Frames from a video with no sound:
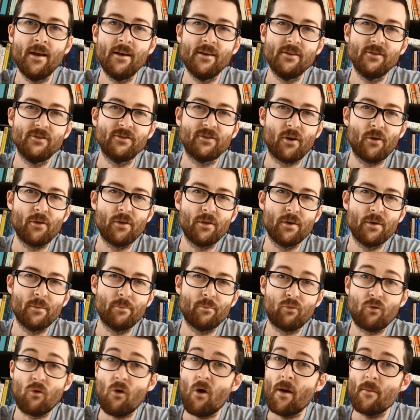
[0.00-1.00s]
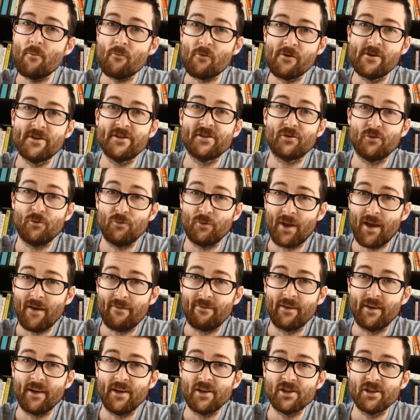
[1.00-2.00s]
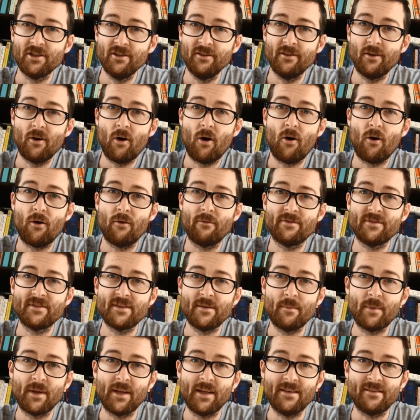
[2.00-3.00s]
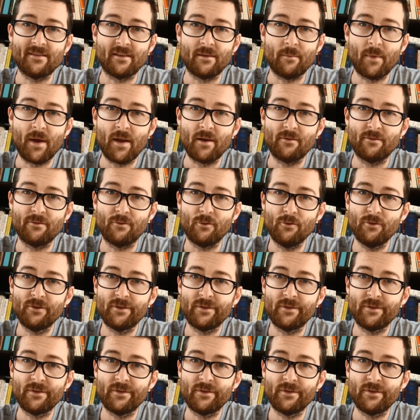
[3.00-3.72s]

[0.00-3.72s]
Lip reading: So the primary school definition of similes and metaphors,